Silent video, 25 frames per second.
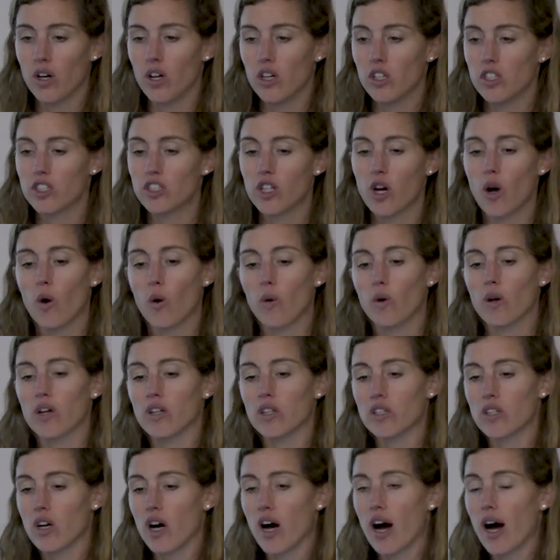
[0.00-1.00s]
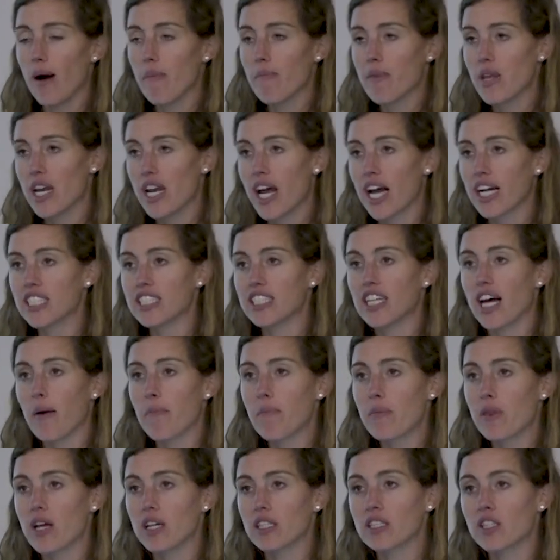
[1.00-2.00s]
So the next
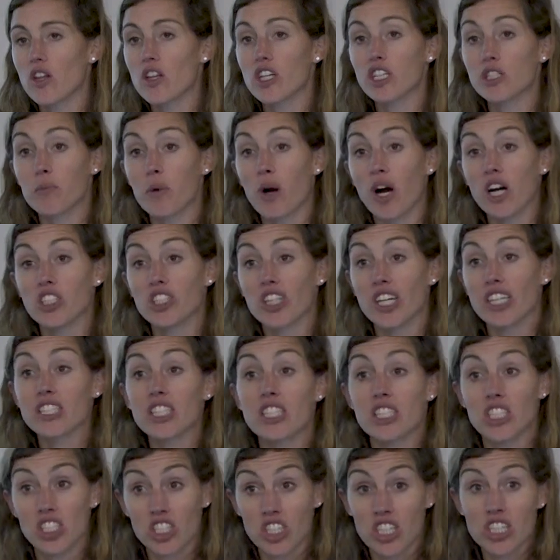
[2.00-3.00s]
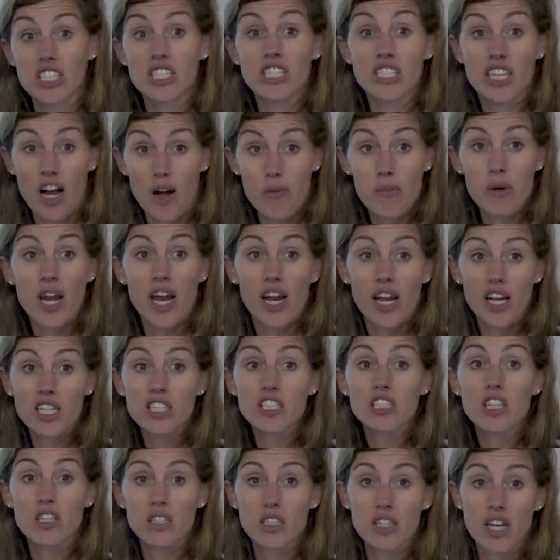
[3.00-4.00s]
step, so this project is just now beginning.
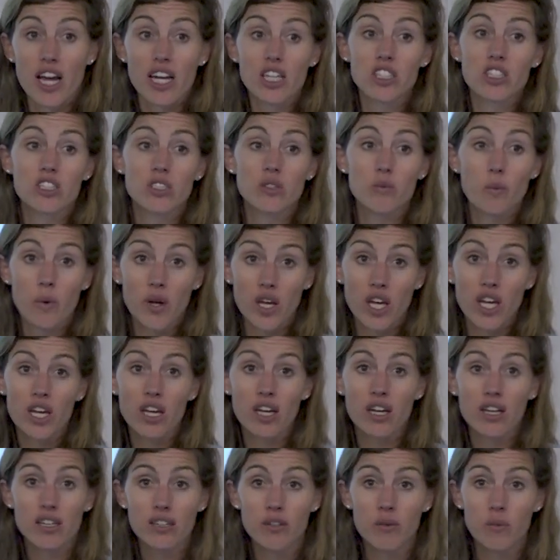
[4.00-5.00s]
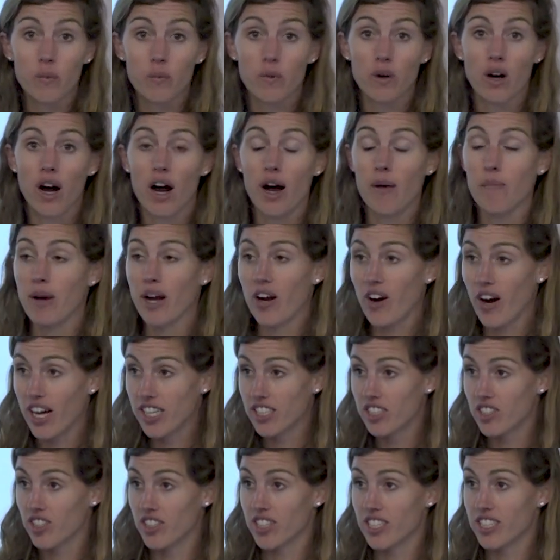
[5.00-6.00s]
So next week, my
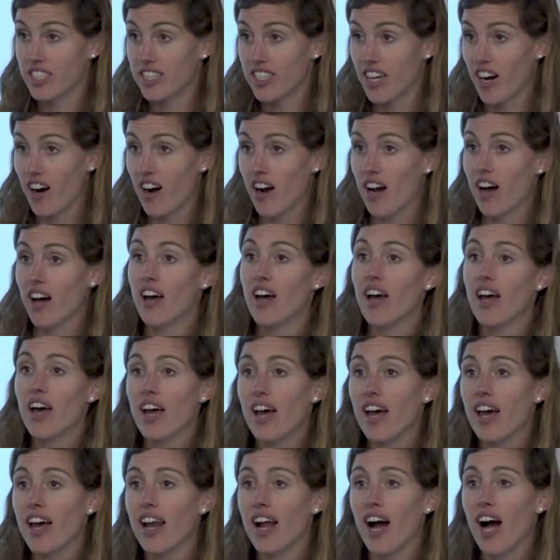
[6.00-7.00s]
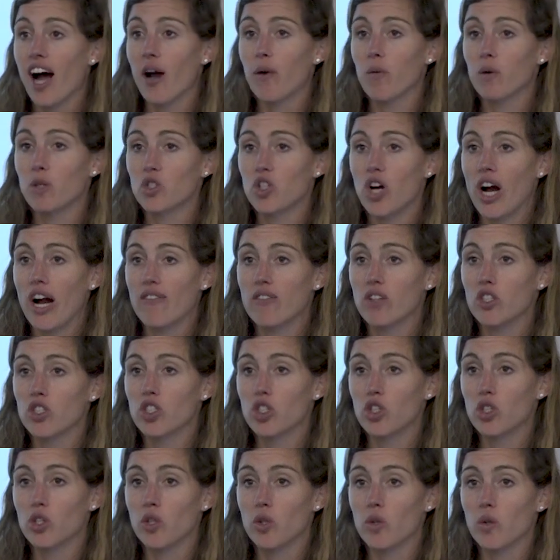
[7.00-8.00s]
grad student Sarah and I will travel
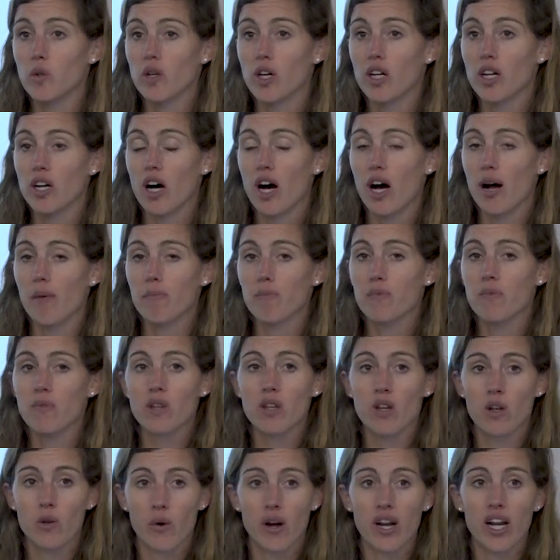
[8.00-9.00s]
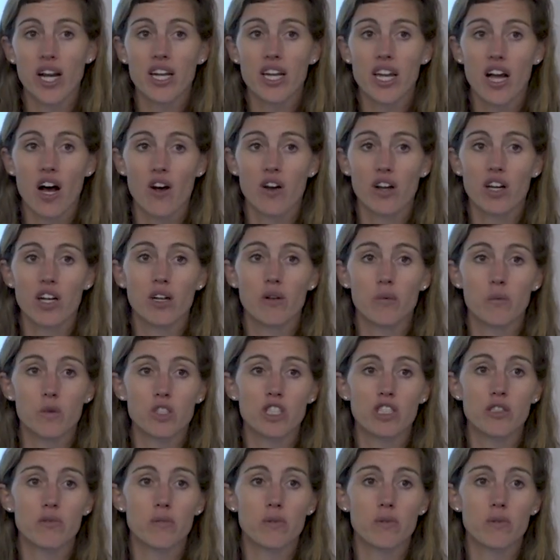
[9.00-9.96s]
to Gwinnett County and we'll